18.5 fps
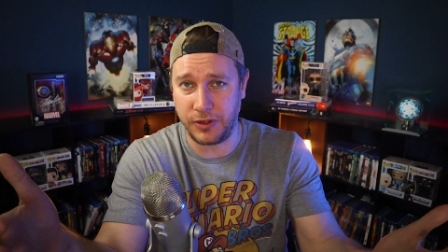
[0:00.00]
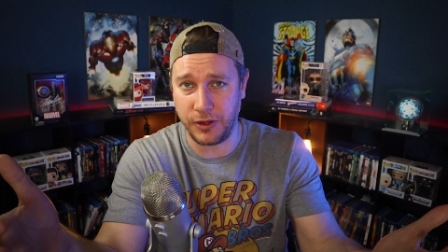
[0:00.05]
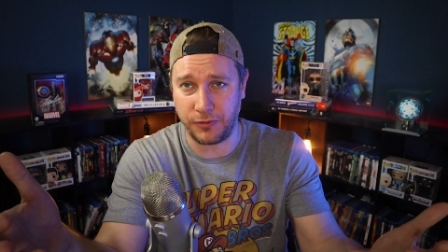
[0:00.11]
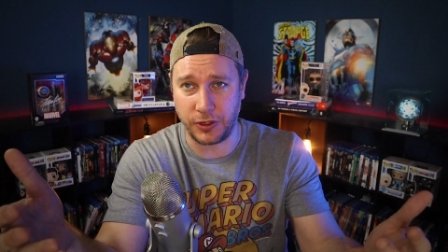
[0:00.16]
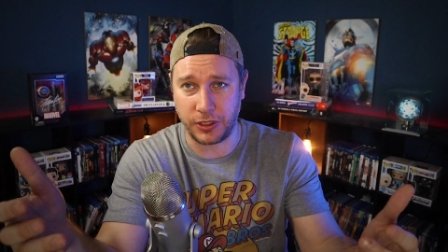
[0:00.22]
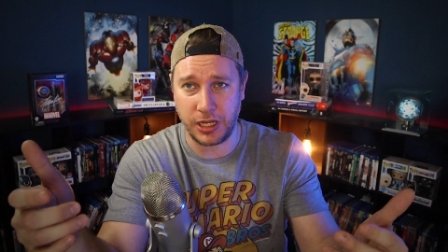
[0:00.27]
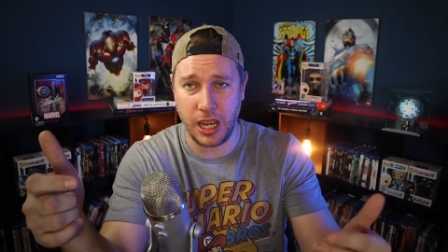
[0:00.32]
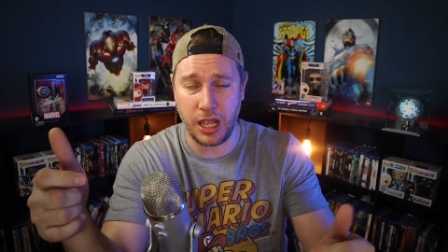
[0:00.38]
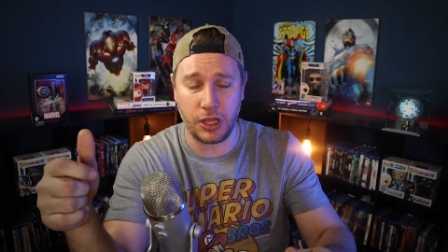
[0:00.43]
of
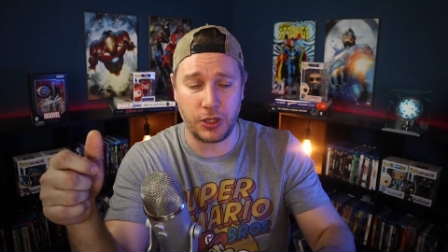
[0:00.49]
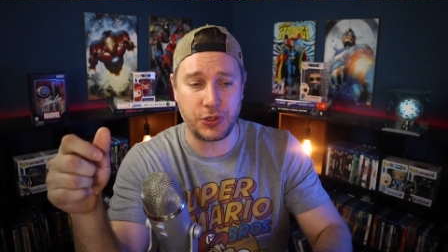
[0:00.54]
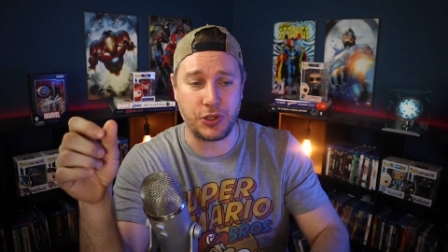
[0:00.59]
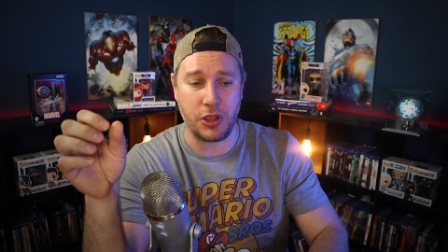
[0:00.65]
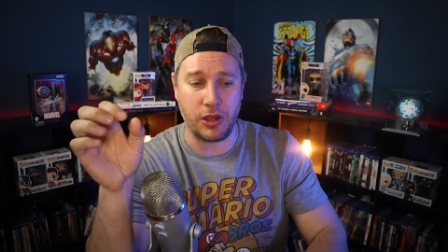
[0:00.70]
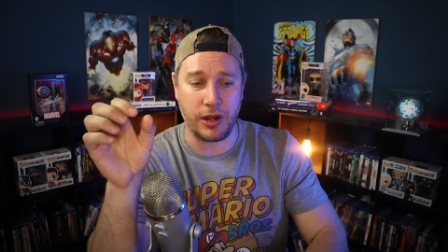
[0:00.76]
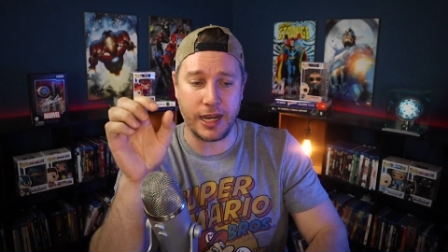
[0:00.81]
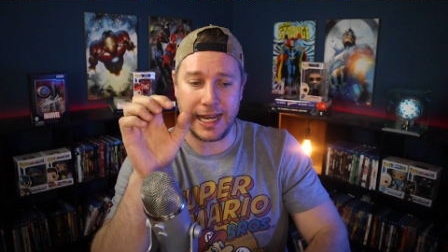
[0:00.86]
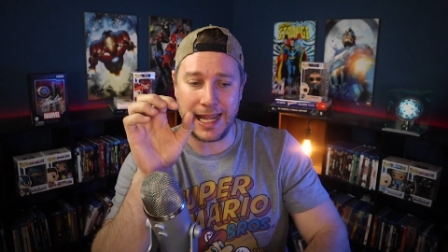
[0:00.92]
different
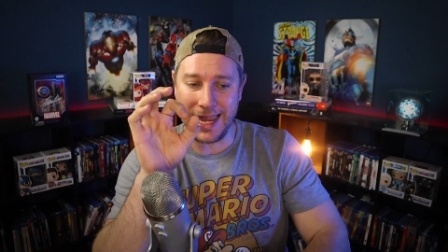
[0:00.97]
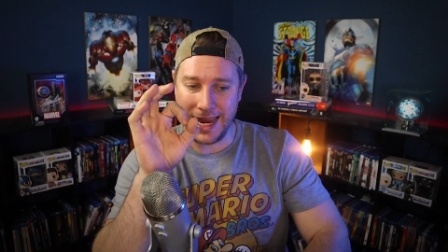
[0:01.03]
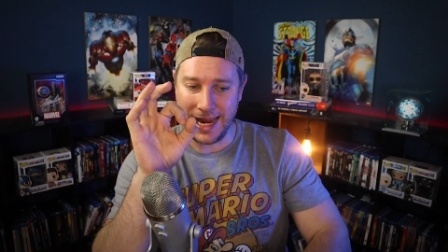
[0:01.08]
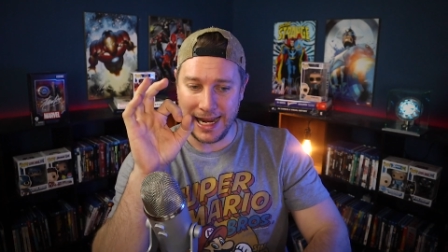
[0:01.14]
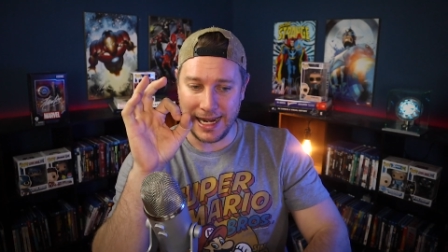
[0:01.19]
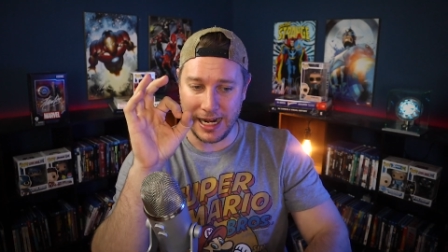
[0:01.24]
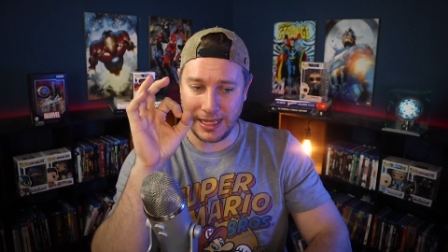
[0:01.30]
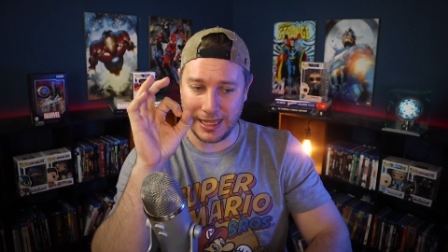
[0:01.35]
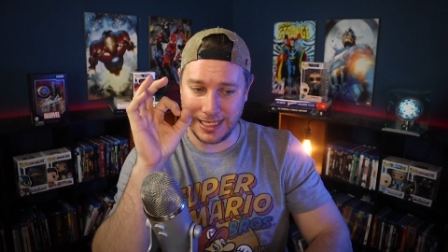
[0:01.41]
colors on it
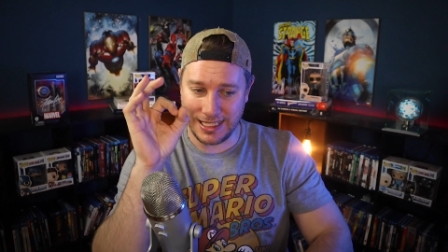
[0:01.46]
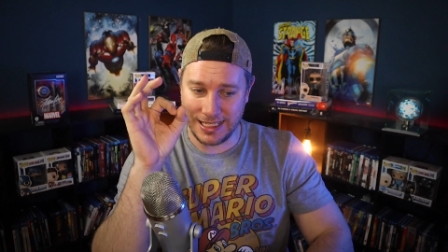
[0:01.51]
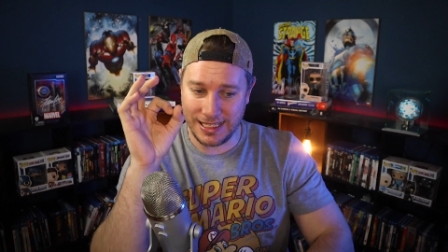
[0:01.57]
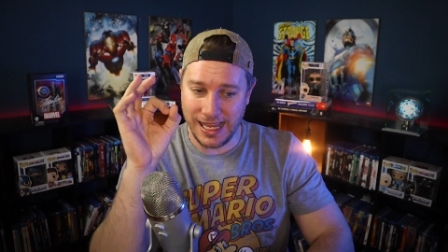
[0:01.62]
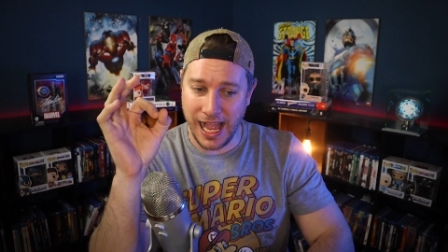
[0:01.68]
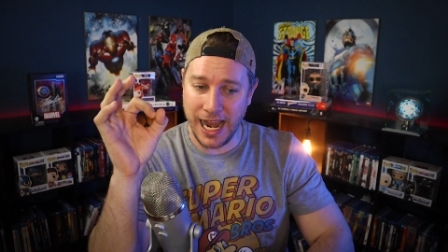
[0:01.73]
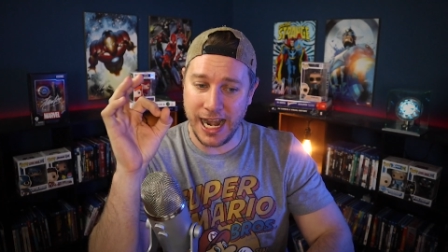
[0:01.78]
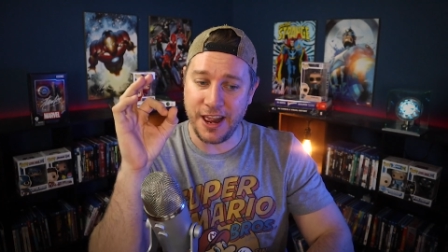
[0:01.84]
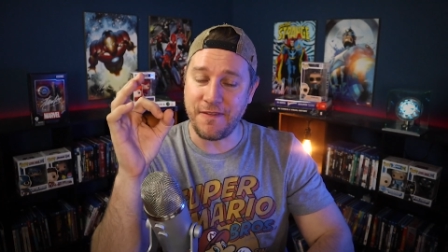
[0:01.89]
and on the
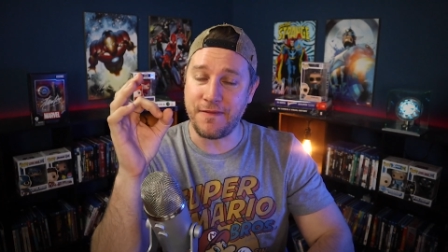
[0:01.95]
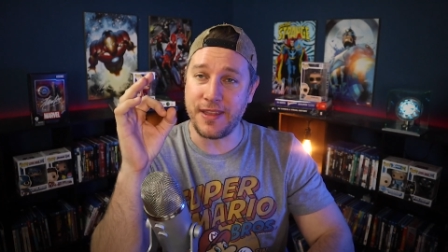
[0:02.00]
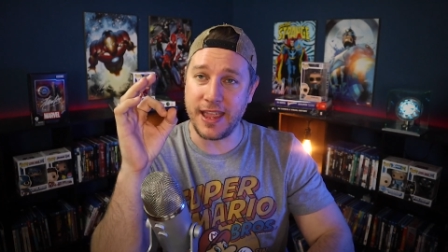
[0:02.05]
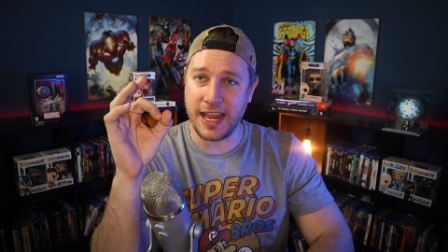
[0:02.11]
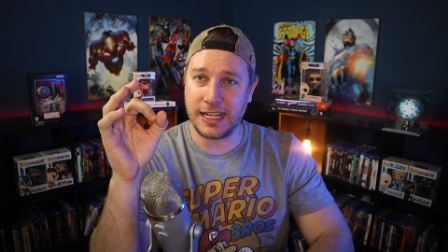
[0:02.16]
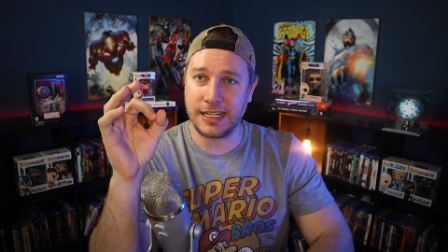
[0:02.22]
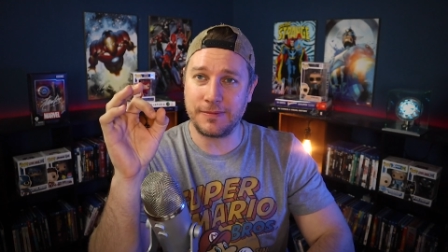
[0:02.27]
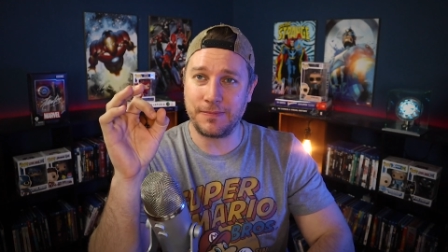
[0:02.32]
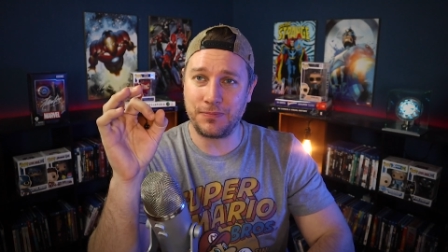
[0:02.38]
side of
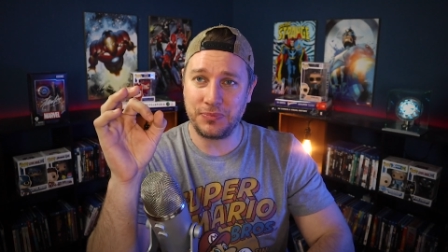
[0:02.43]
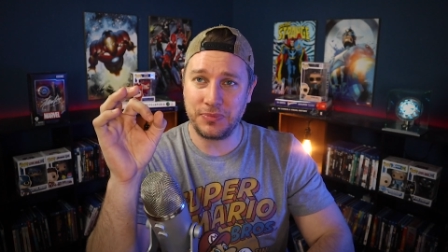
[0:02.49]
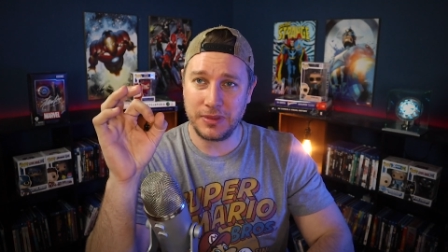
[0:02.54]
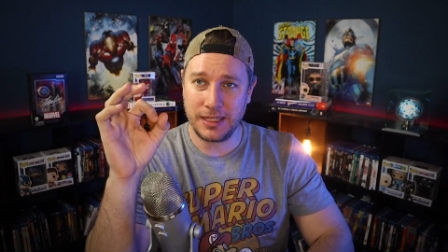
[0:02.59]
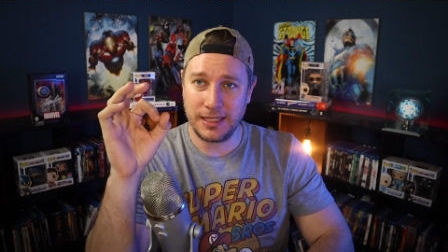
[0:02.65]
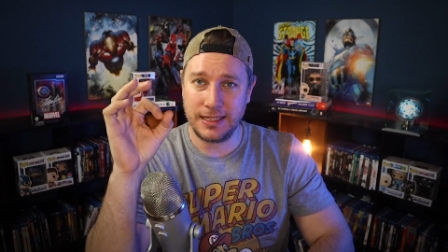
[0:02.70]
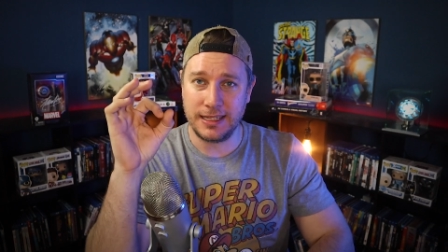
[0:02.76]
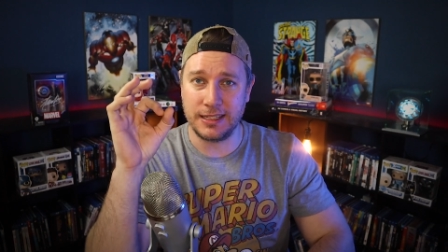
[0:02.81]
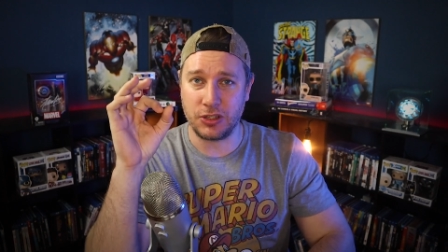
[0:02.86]
it
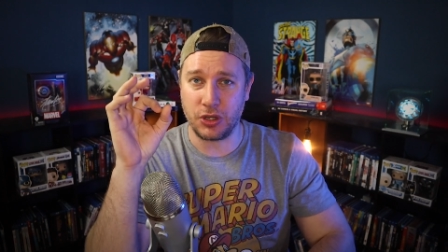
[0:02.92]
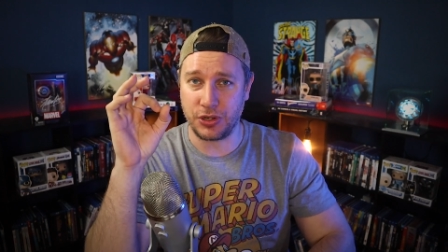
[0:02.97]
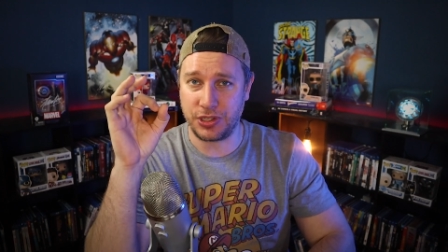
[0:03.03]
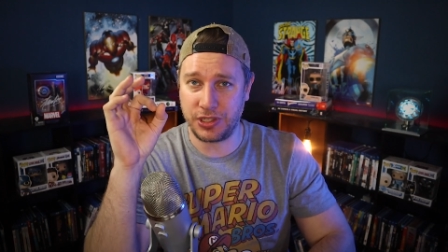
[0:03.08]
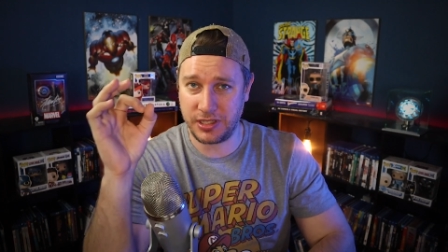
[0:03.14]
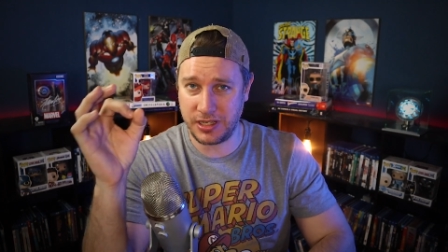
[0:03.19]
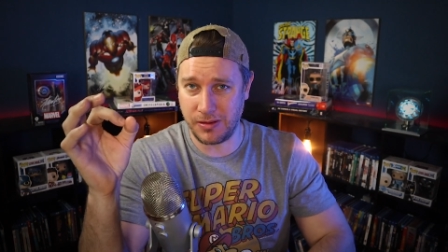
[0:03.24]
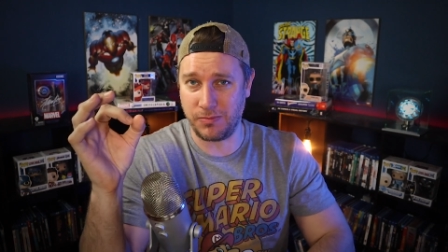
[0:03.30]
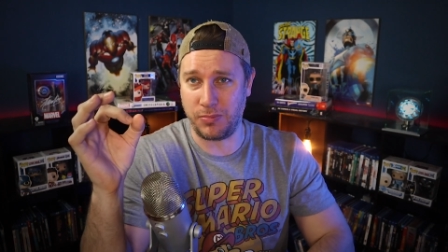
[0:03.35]
is our
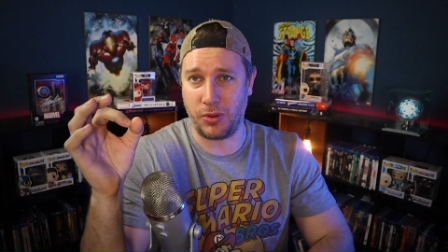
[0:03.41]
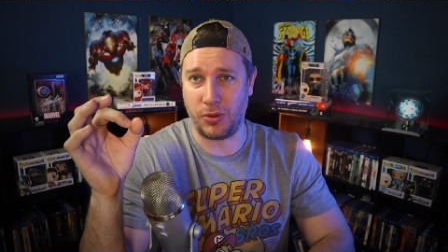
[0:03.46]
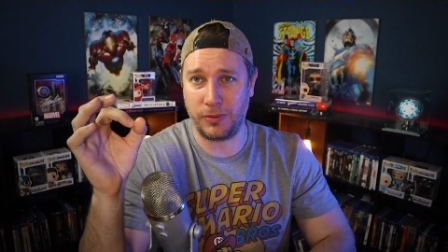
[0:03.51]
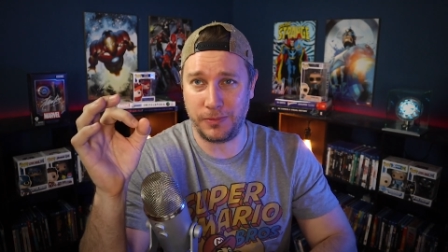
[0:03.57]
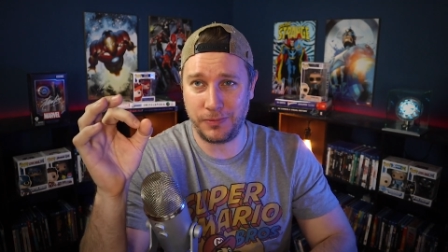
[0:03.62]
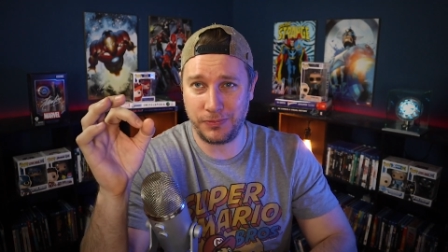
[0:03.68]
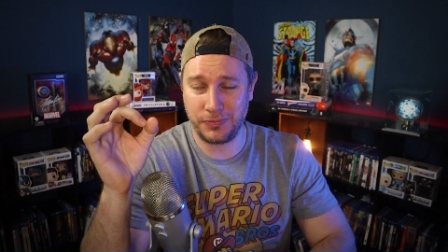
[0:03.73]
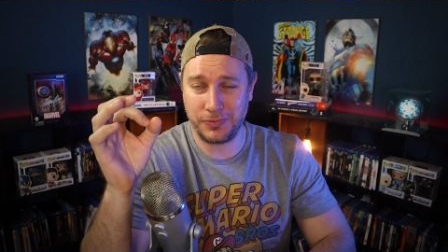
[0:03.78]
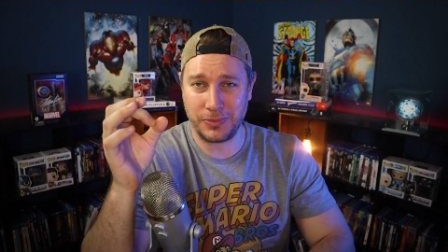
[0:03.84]

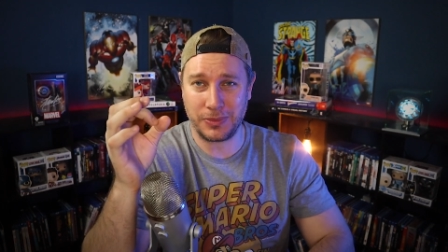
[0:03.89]
symbol